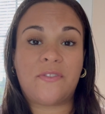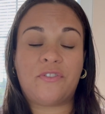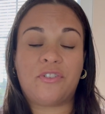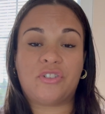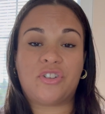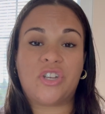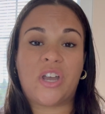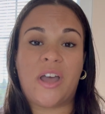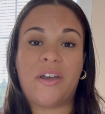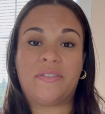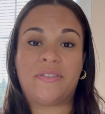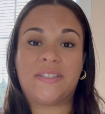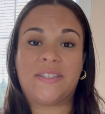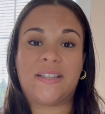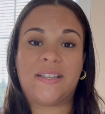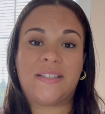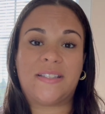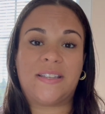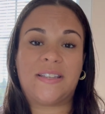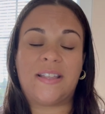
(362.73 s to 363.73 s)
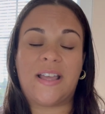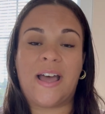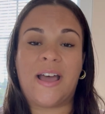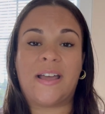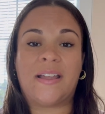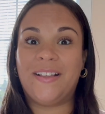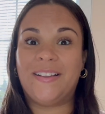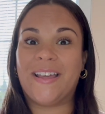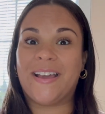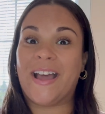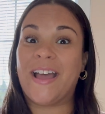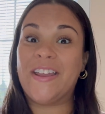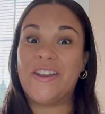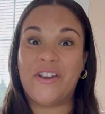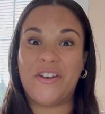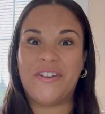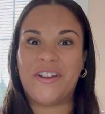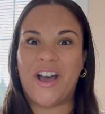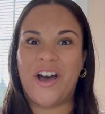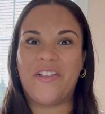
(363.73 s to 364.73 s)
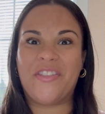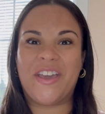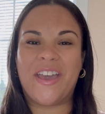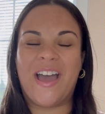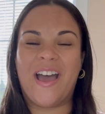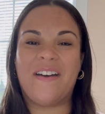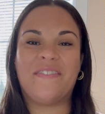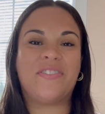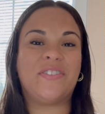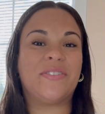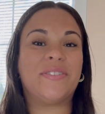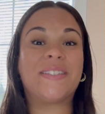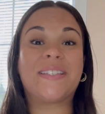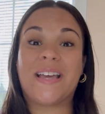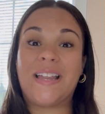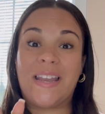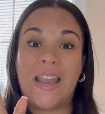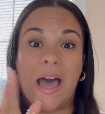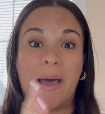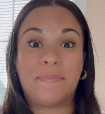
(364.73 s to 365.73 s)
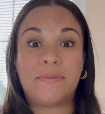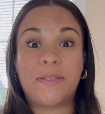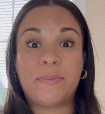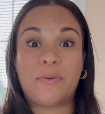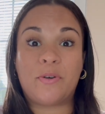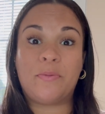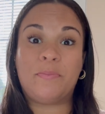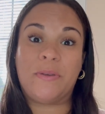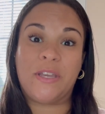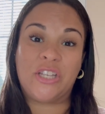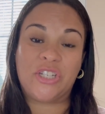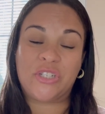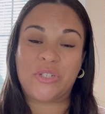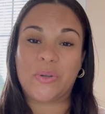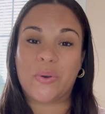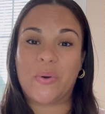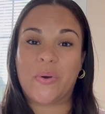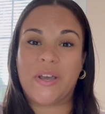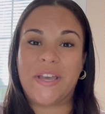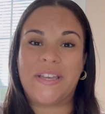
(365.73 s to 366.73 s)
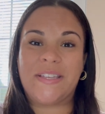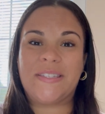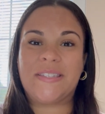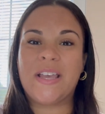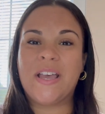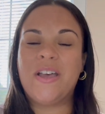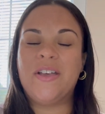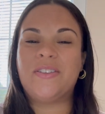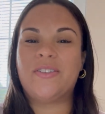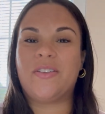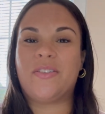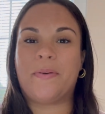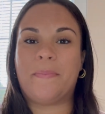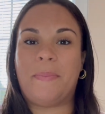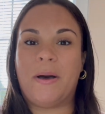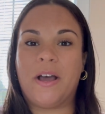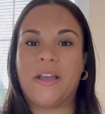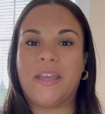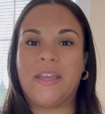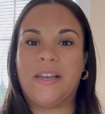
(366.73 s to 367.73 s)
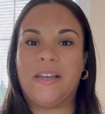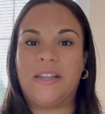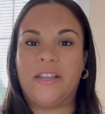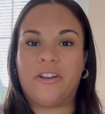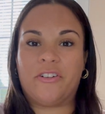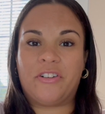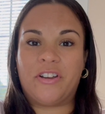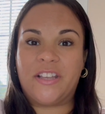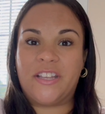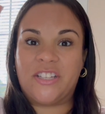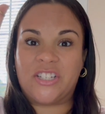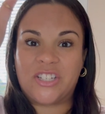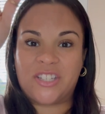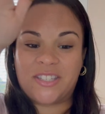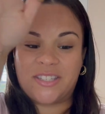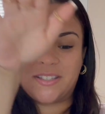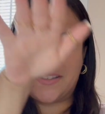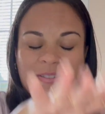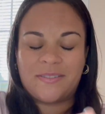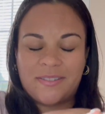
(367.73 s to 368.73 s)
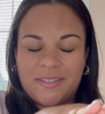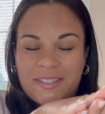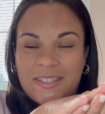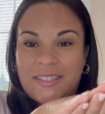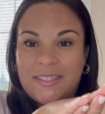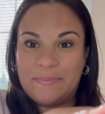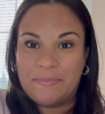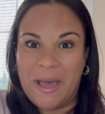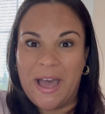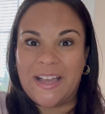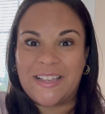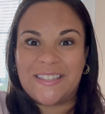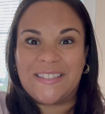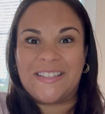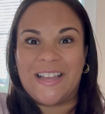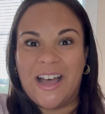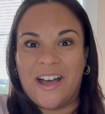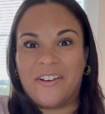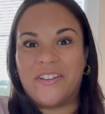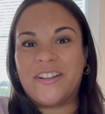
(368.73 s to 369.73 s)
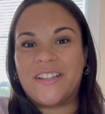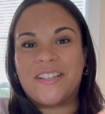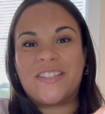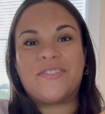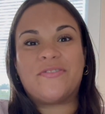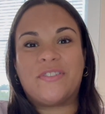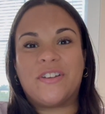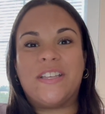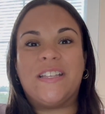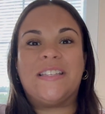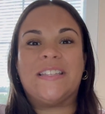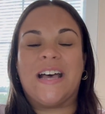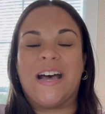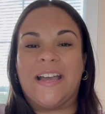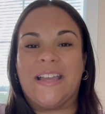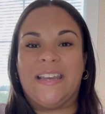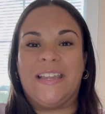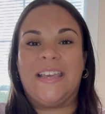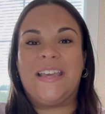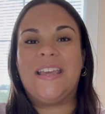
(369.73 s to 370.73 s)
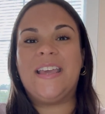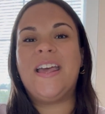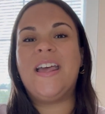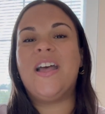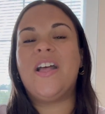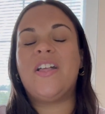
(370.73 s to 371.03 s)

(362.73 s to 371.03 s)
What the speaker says: your child is into that. Like I know now they have those collapsible beach toys, so the bucket literally just smacks down and it's really tiny.